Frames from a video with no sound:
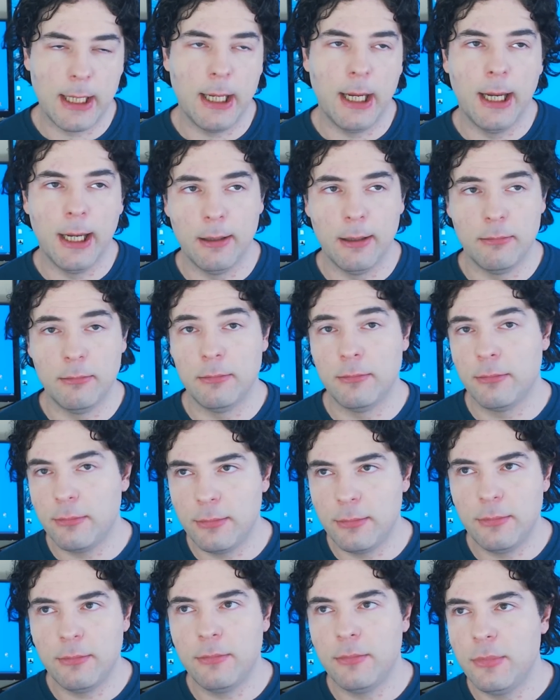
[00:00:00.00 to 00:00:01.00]
Um,
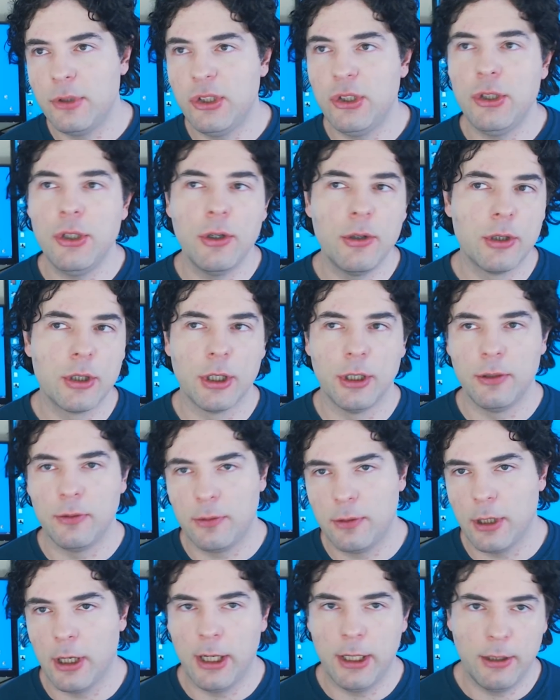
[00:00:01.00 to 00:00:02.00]
you can
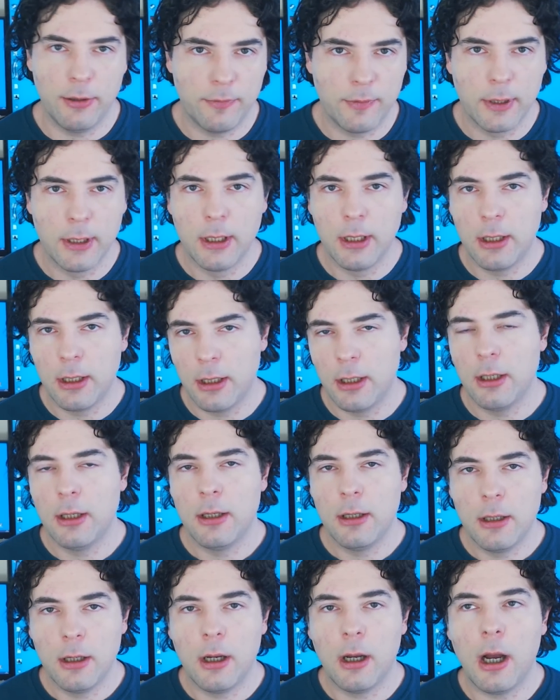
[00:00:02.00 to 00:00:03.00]
kind of
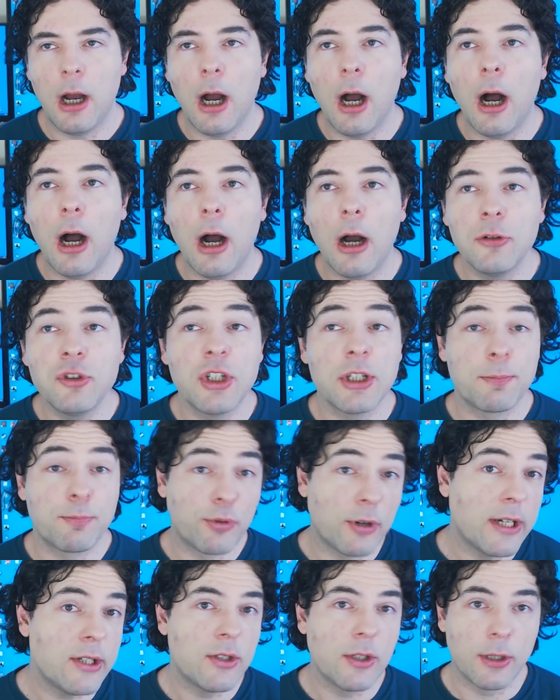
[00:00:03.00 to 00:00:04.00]
uh, uh, just
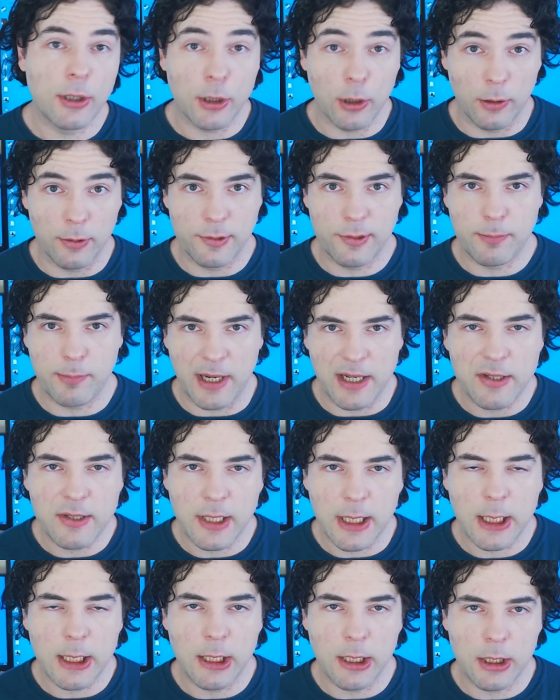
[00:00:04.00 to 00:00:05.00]
pray to the gods,
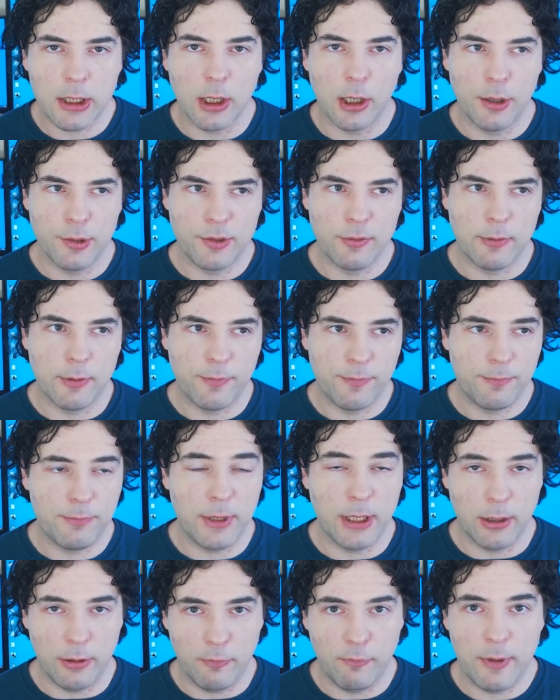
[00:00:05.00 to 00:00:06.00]
basically, the cards are,
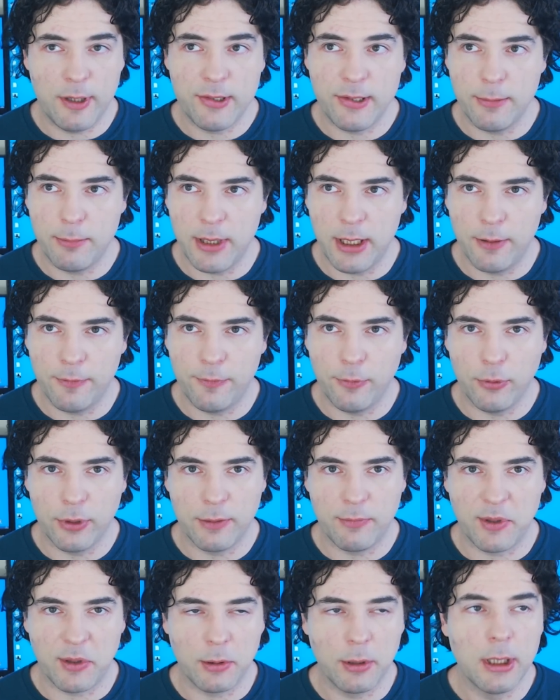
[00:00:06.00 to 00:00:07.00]
you know, reasonably
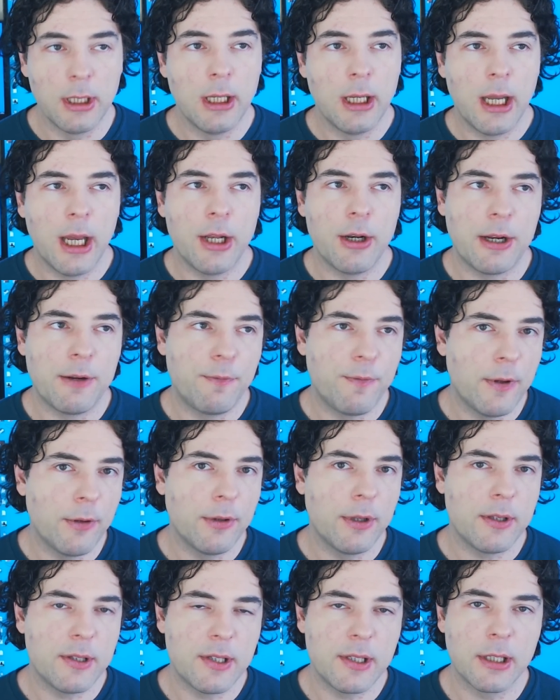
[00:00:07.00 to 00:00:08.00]
affordable. And I feel
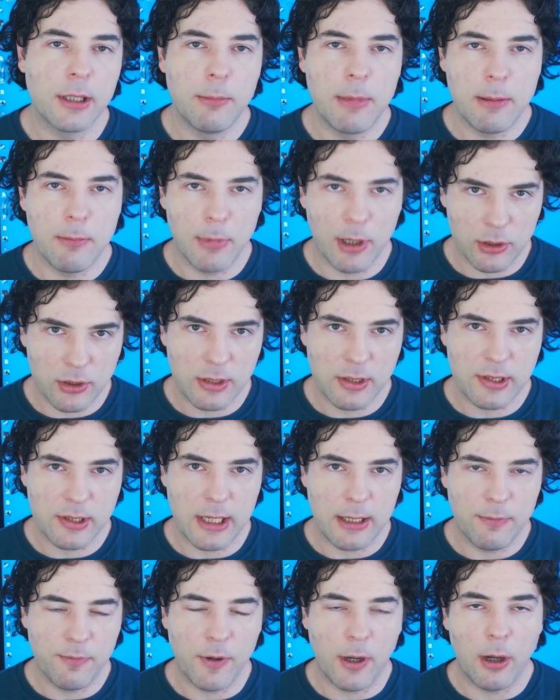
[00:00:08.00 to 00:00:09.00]
that this is going to be much the
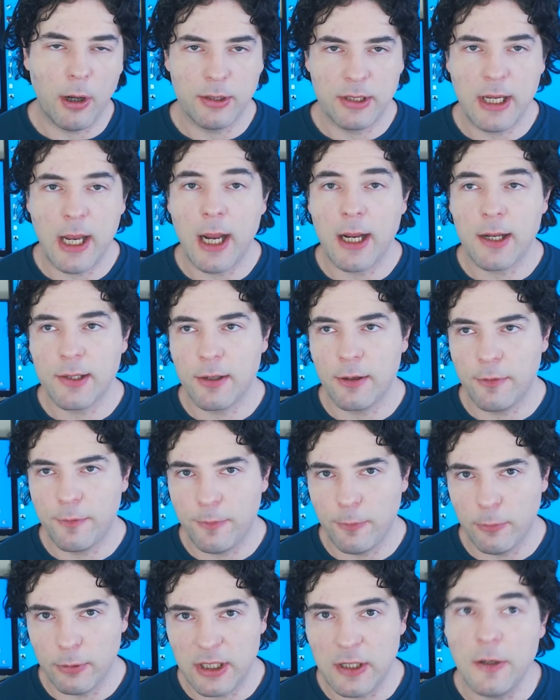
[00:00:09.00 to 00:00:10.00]
same for RTX
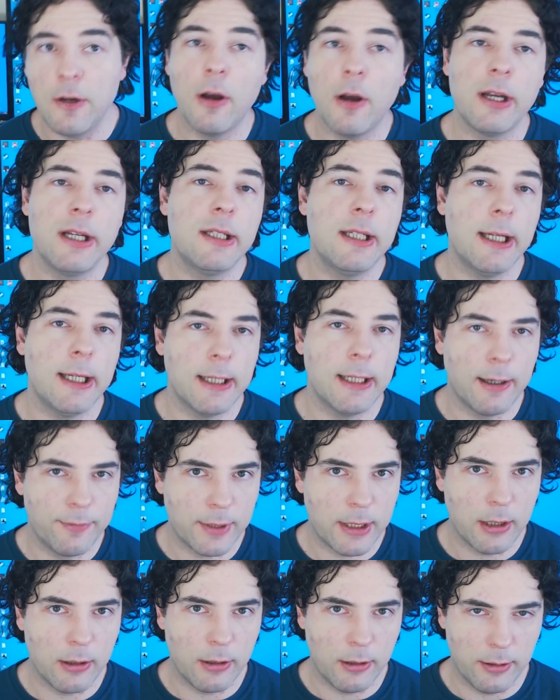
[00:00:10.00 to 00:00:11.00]
4090 and other
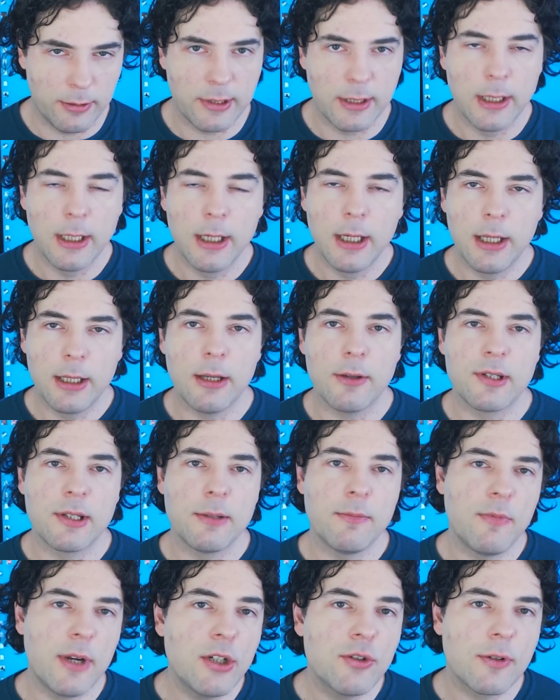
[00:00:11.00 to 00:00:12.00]
cards. Now,
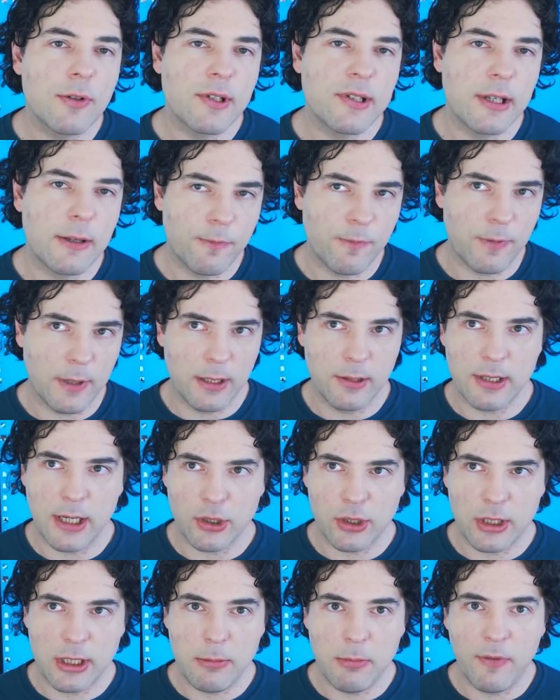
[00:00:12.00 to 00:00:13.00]
some interesting things
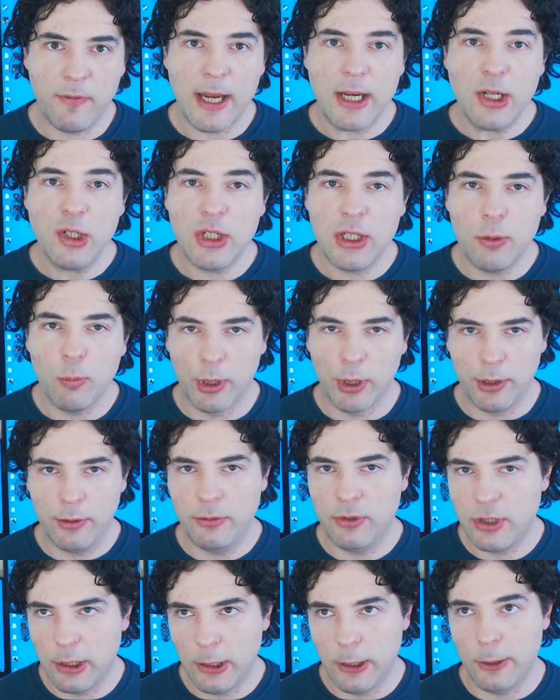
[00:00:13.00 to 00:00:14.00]
actually with AD
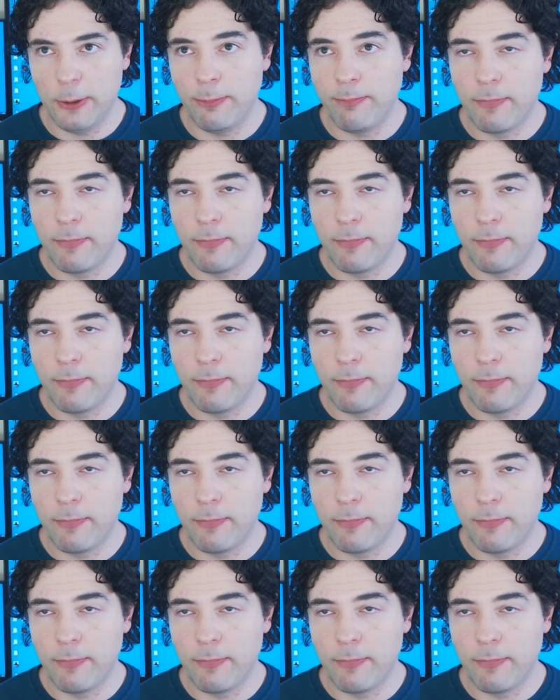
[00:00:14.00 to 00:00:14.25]
102.